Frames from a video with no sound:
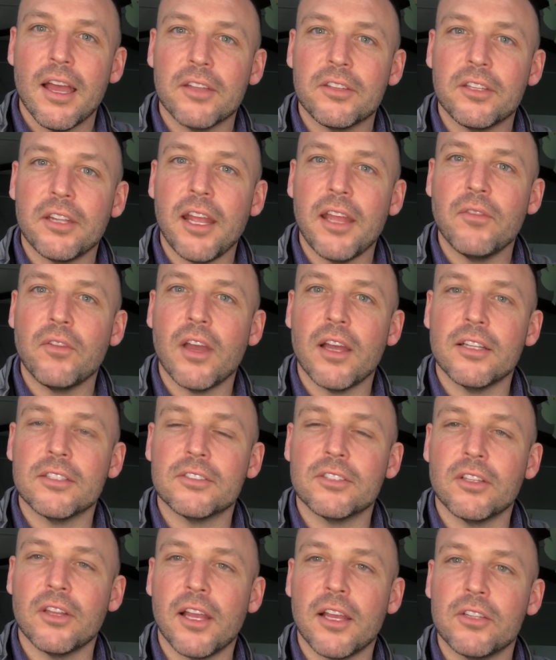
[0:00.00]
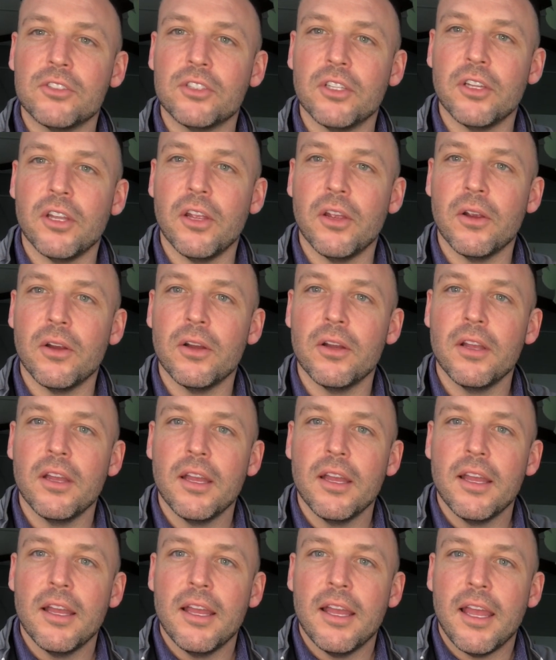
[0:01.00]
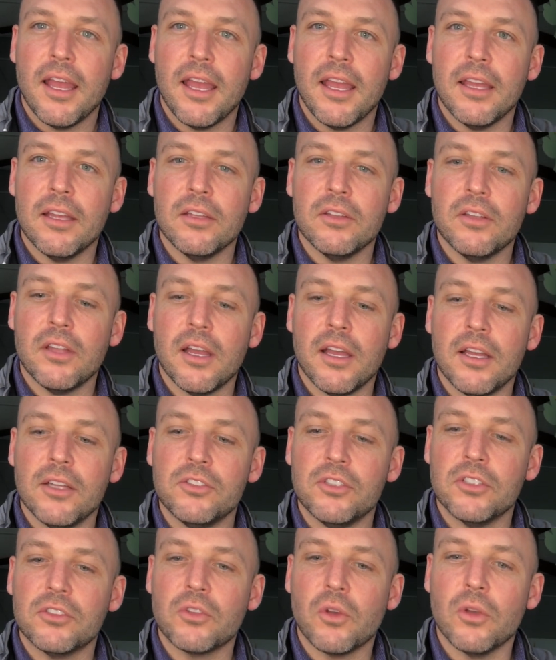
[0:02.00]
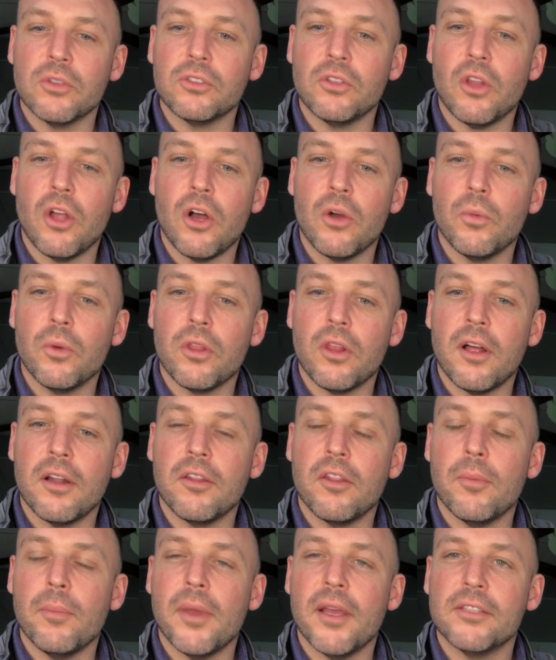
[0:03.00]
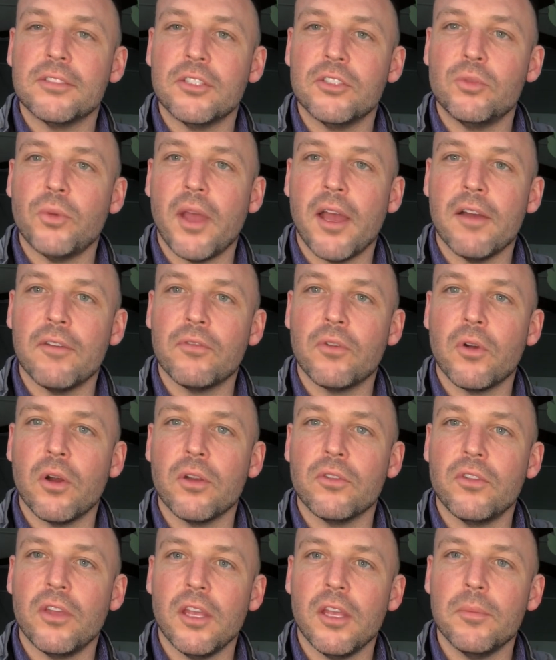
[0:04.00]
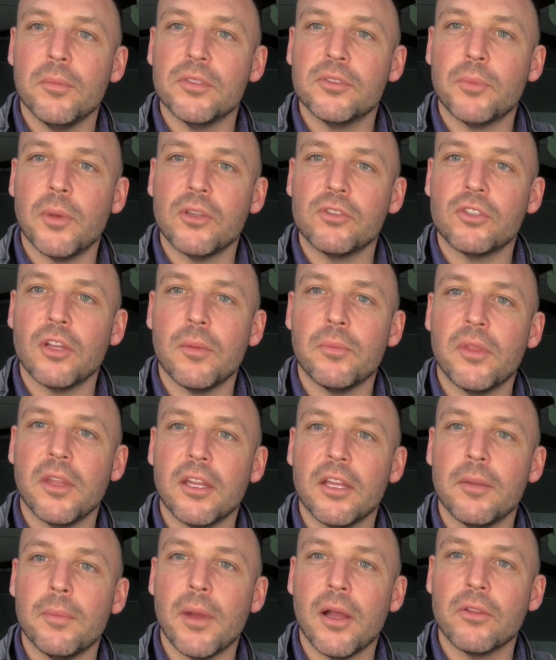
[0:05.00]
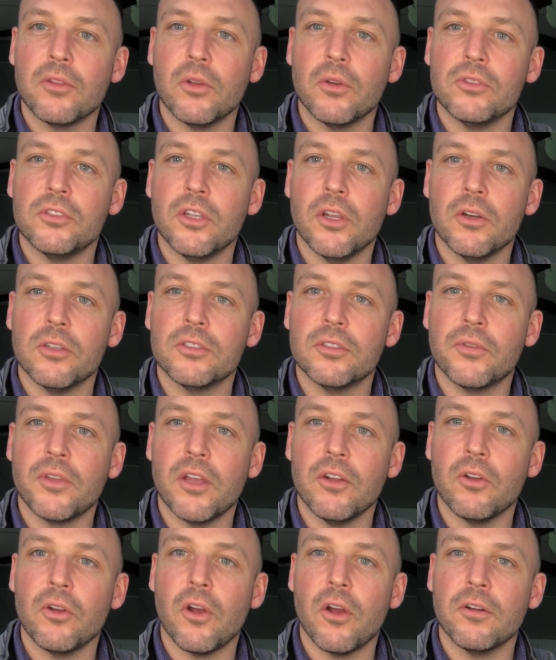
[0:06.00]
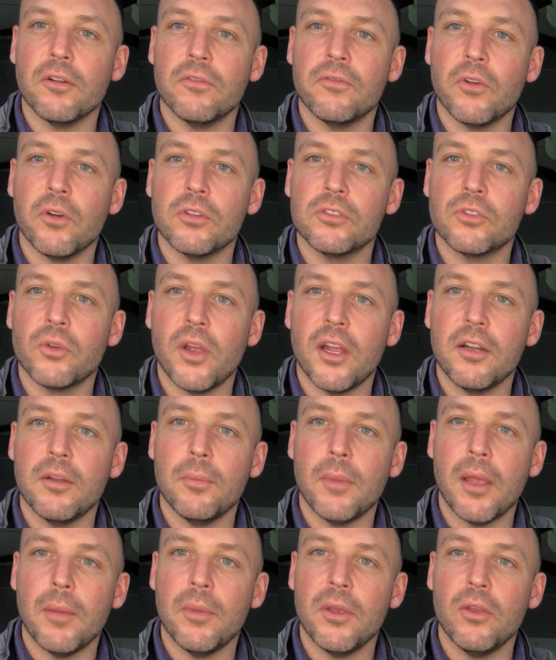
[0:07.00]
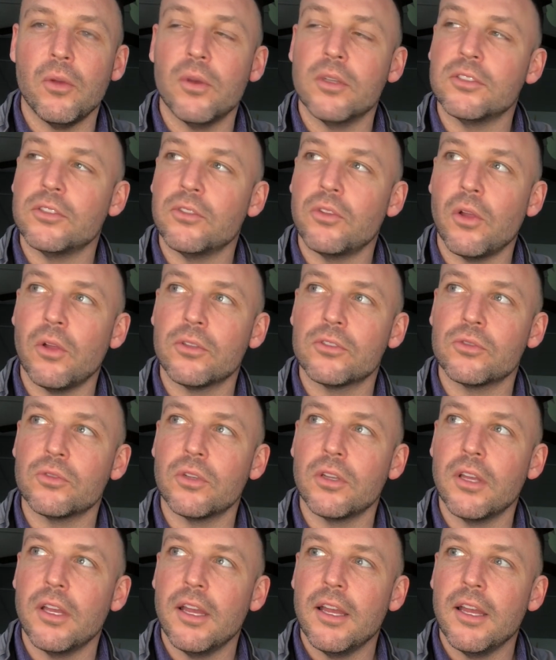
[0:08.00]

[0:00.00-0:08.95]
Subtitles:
Today I've got a selection here, and just goes along with a lot of the message we have for our team, especially I'm thinking about those years of kindergarten and first grade, and maybe you as adults,